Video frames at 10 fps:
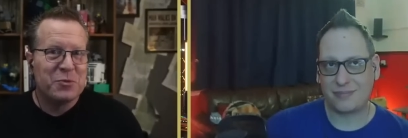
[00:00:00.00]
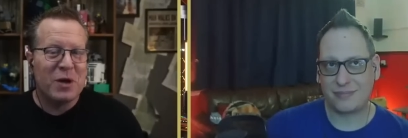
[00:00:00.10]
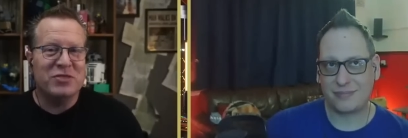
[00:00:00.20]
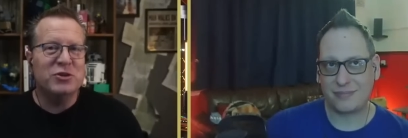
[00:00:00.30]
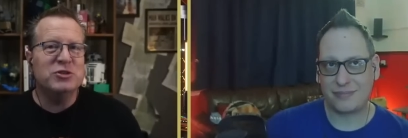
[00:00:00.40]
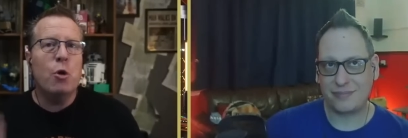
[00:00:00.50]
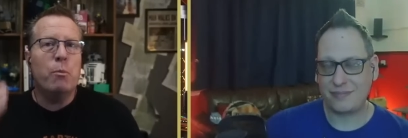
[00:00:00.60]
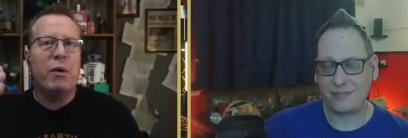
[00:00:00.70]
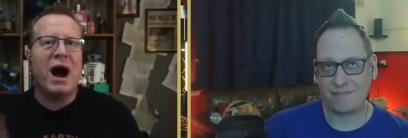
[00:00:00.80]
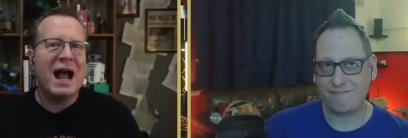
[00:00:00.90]
Speaker 1: right? There's no
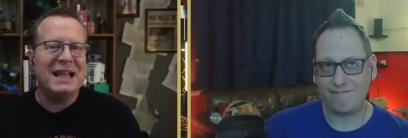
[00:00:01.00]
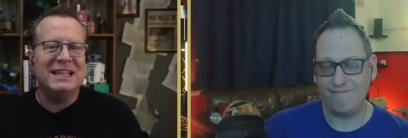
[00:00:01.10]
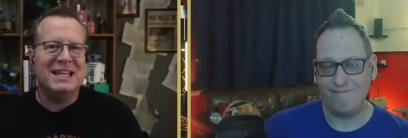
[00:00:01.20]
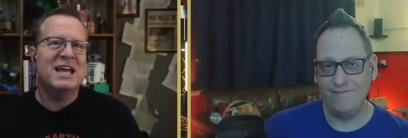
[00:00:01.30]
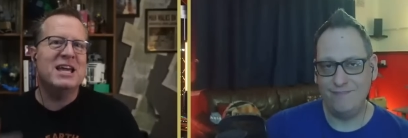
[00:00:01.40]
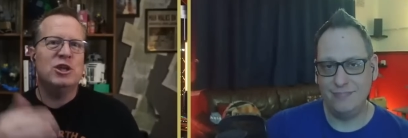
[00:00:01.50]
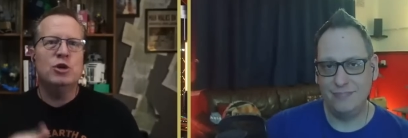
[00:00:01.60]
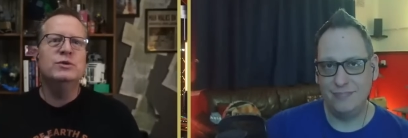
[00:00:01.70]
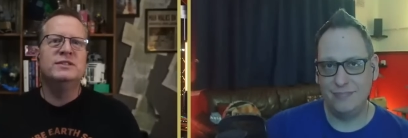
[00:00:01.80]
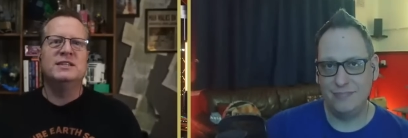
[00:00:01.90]
pilot that
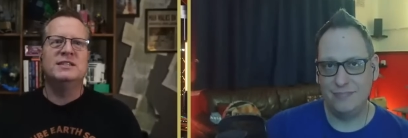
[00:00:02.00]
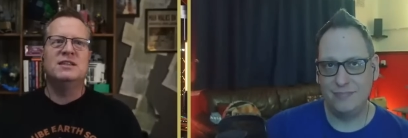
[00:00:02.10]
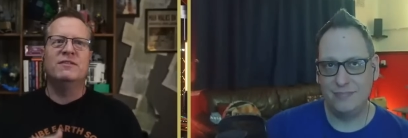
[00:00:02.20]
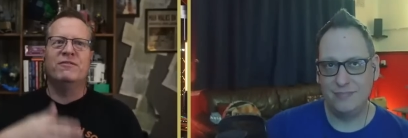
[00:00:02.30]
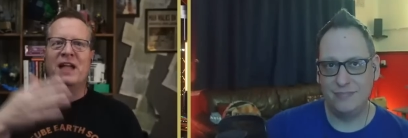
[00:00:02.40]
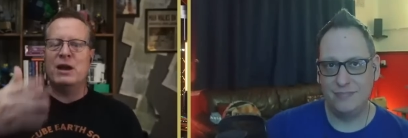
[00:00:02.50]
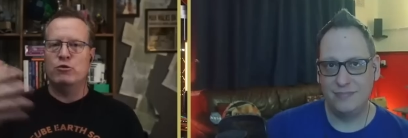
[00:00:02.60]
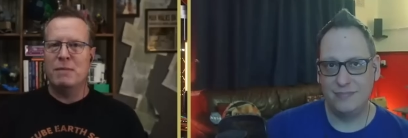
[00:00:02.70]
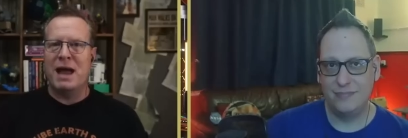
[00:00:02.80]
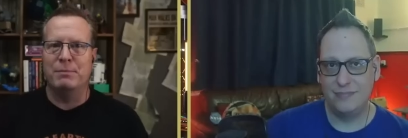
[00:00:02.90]
uses the flat
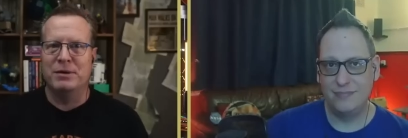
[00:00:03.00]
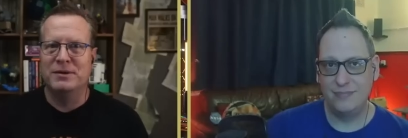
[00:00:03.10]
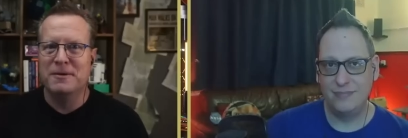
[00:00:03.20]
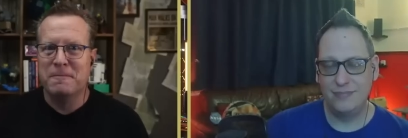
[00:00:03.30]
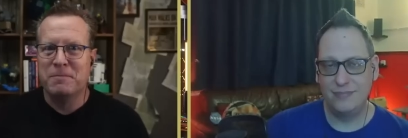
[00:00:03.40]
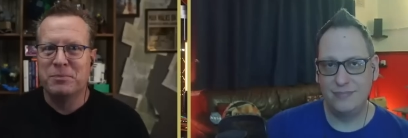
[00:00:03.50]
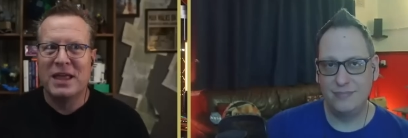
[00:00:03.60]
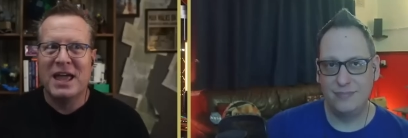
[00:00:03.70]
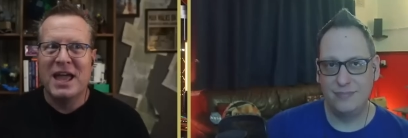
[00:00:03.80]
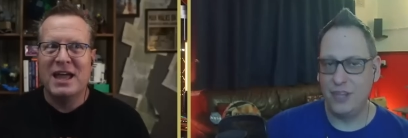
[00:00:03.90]
Earth map.
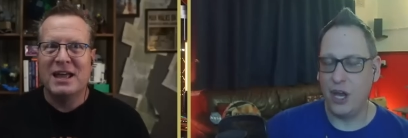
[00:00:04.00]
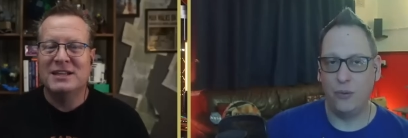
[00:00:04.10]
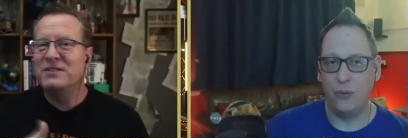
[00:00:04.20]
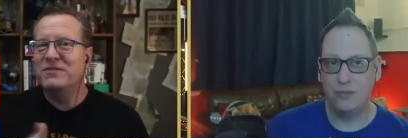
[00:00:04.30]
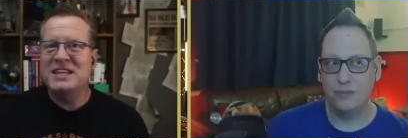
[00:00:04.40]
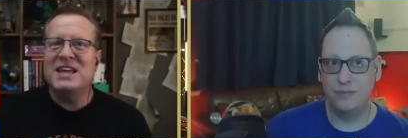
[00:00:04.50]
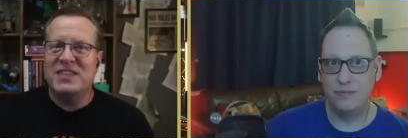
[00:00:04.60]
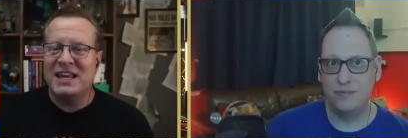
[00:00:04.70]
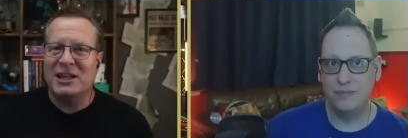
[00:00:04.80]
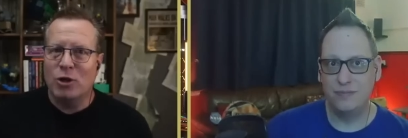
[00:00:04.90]
Because no. if they did,
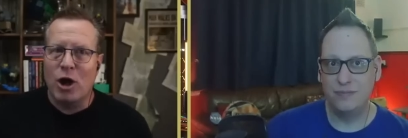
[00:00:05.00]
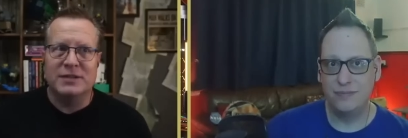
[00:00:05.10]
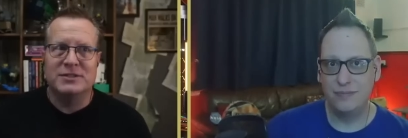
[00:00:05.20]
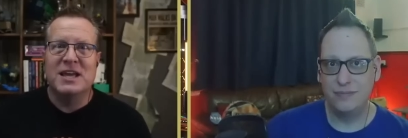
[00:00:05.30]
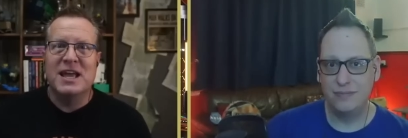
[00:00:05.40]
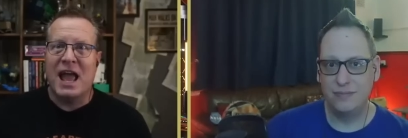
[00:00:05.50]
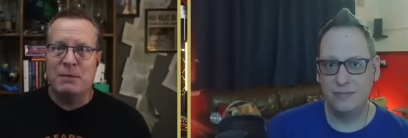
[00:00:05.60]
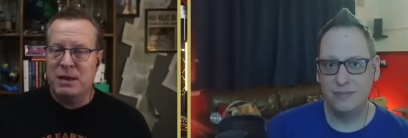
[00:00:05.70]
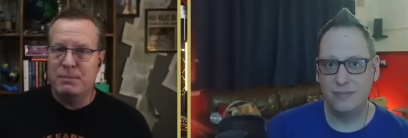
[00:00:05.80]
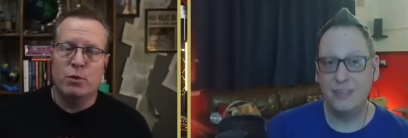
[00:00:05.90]
they'd get lost
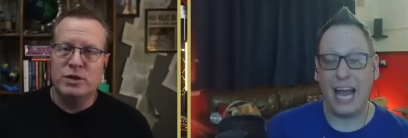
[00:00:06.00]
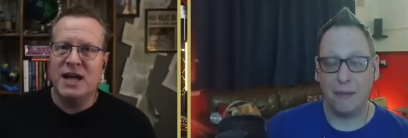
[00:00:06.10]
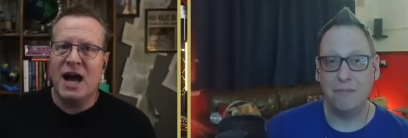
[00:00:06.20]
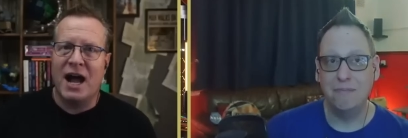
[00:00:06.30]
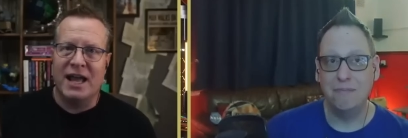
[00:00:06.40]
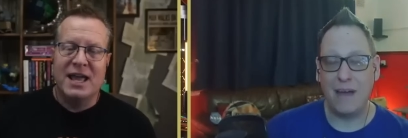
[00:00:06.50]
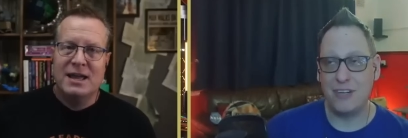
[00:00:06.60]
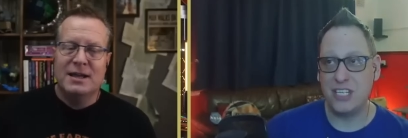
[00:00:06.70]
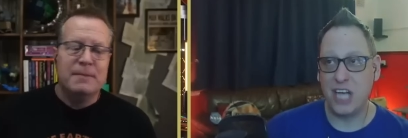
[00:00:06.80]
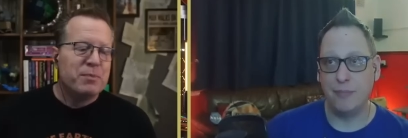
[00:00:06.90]
and people
Speaker 2: would die
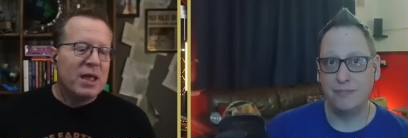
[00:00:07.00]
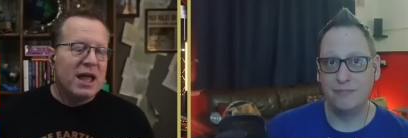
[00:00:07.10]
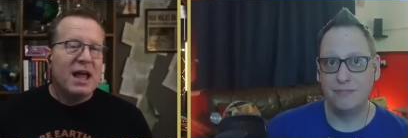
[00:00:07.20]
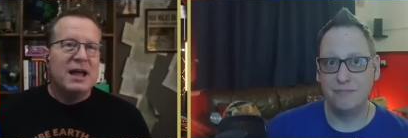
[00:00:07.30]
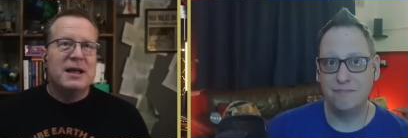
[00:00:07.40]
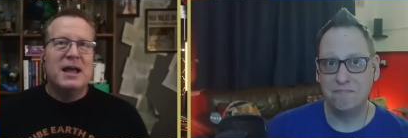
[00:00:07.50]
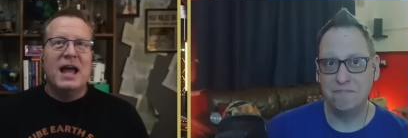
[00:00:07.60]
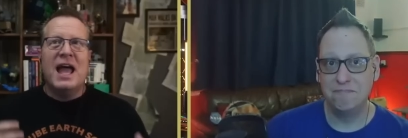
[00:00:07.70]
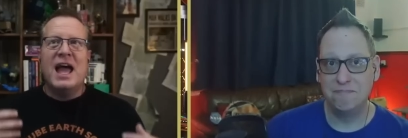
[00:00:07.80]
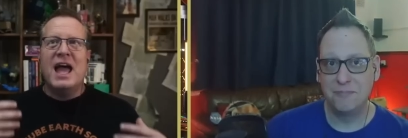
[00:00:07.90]
every time.
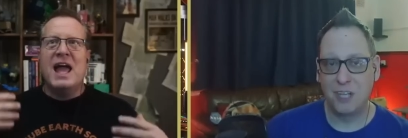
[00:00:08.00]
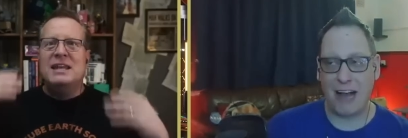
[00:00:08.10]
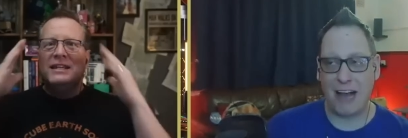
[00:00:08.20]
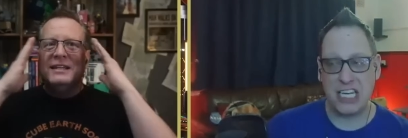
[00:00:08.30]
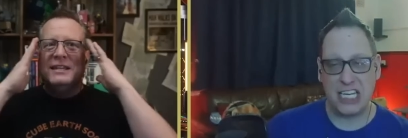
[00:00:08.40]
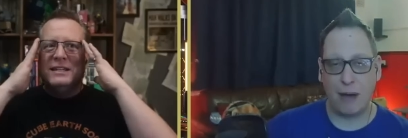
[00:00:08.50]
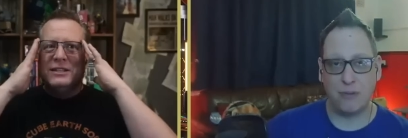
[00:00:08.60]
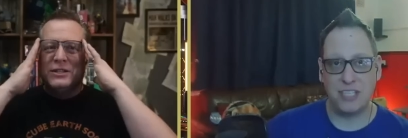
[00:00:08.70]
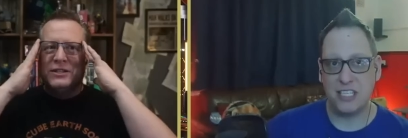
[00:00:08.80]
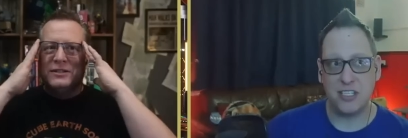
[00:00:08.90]
and crashing
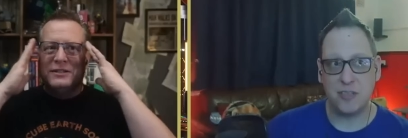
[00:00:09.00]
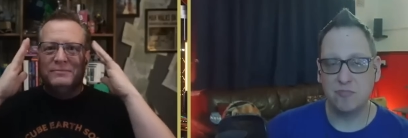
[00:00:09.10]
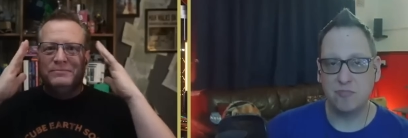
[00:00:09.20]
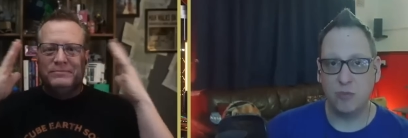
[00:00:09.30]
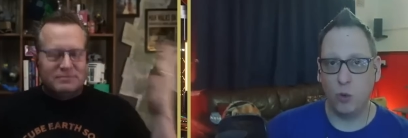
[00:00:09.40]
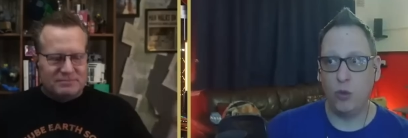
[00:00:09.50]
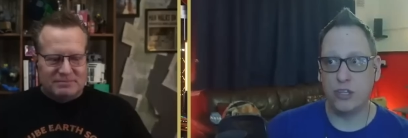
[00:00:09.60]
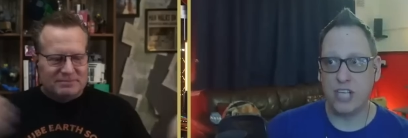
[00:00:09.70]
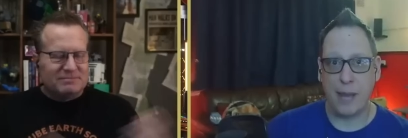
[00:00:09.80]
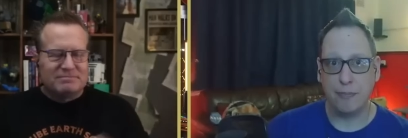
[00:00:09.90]
into mountains
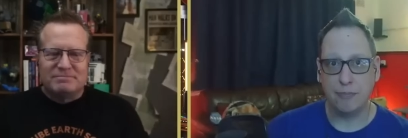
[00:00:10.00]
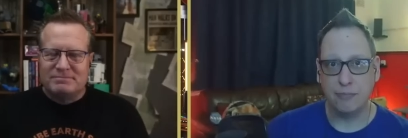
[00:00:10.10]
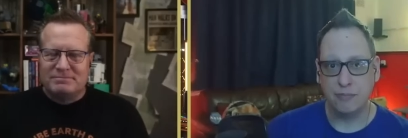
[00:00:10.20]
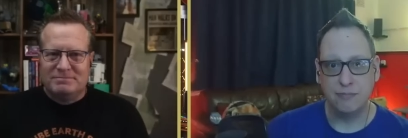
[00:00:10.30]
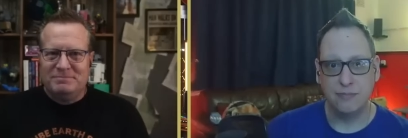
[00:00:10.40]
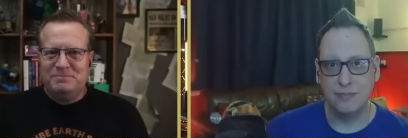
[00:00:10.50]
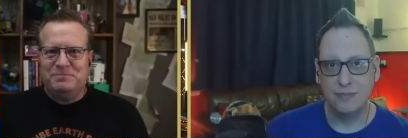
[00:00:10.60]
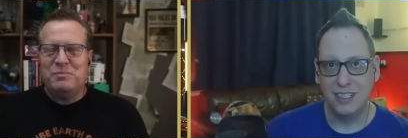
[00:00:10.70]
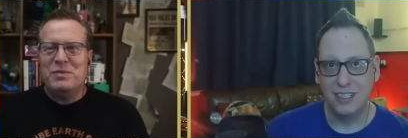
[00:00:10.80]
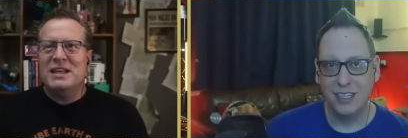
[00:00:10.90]
all the time.
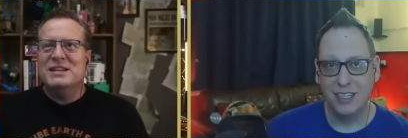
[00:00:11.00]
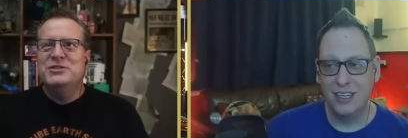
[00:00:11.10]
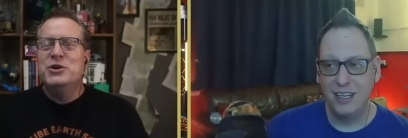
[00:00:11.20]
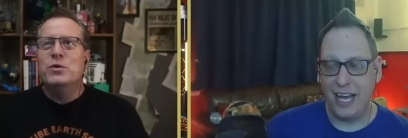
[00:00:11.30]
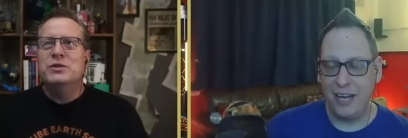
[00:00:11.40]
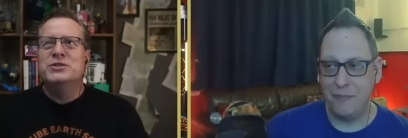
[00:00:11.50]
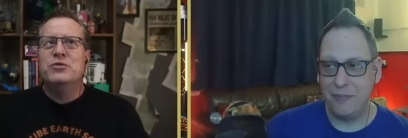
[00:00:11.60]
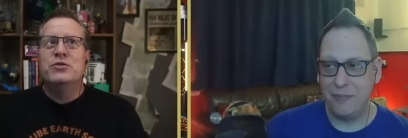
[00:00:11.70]
So, so and,